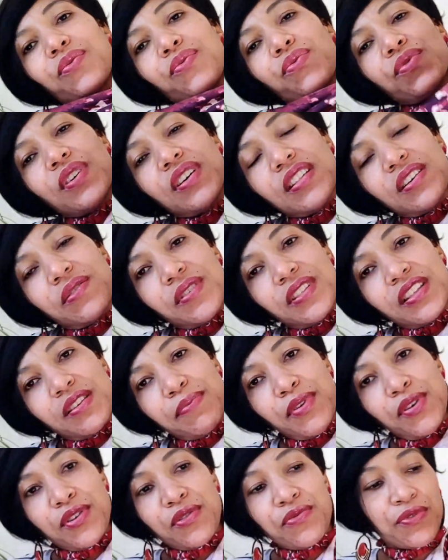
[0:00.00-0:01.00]
Really,
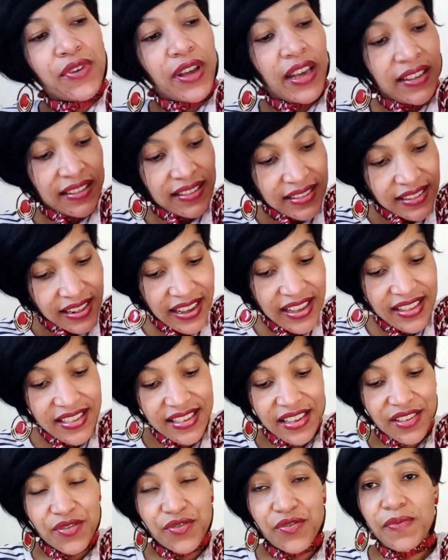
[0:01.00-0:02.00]
really beautiful.
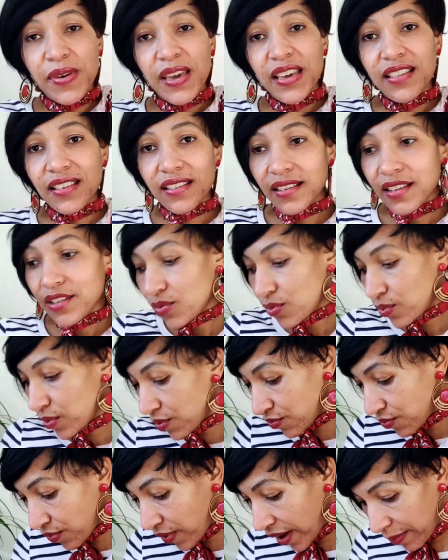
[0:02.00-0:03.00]
Excited to make this into
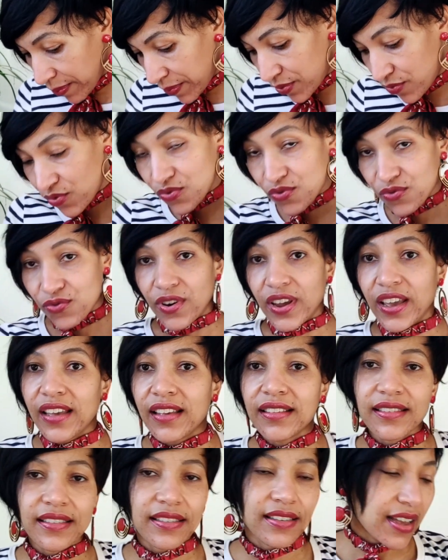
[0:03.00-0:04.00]
a wrap
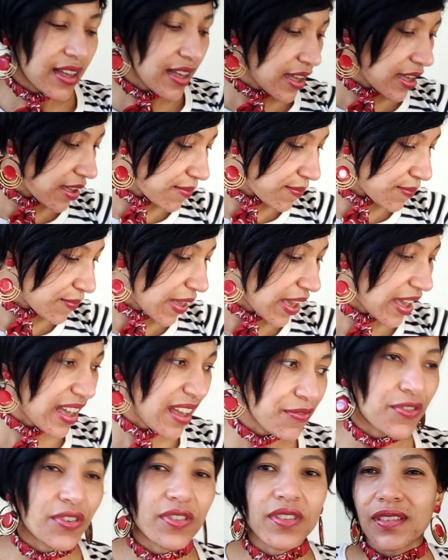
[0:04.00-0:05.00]
dress. Um, I
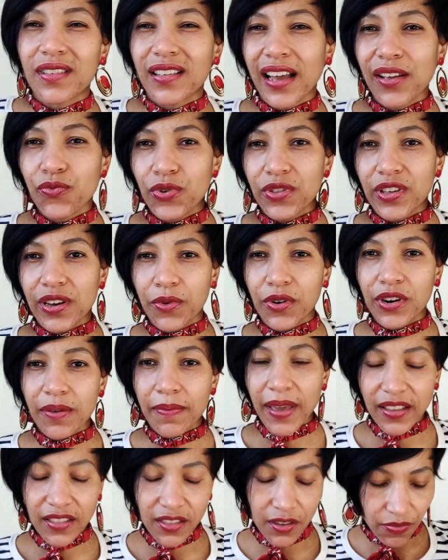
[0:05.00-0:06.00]
have to decide whether I'm going
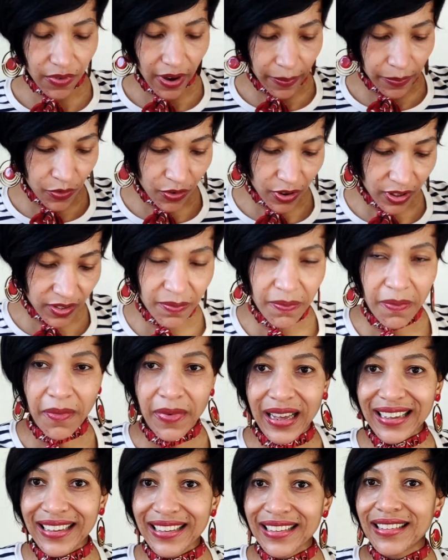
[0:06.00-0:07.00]
to make the wrap dress
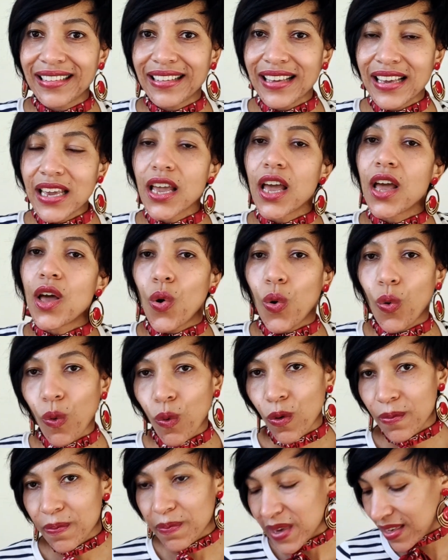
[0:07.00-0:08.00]
maxi
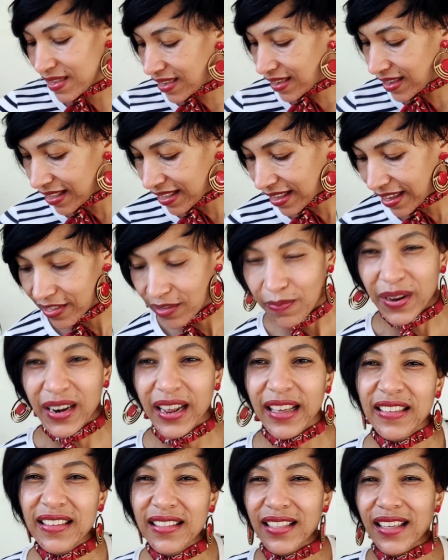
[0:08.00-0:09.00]
or midi length, but
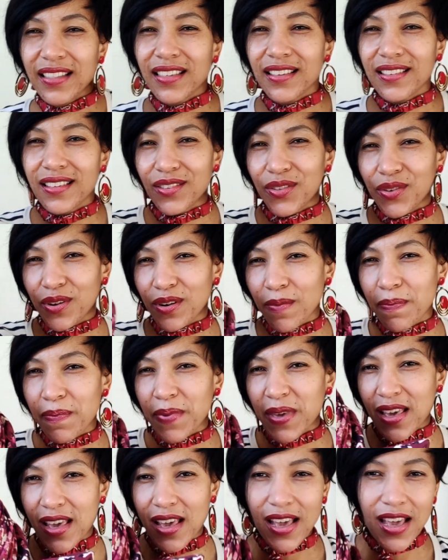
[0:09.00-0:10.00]
I think that this is going to
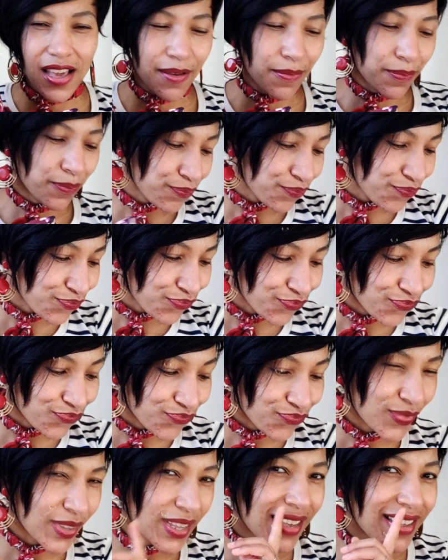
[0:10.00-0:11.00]
be
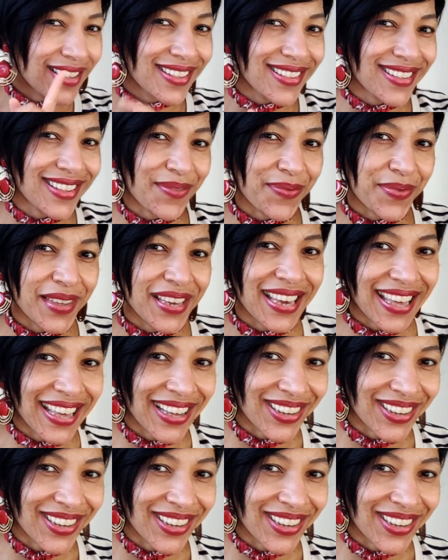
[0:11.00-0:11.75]
something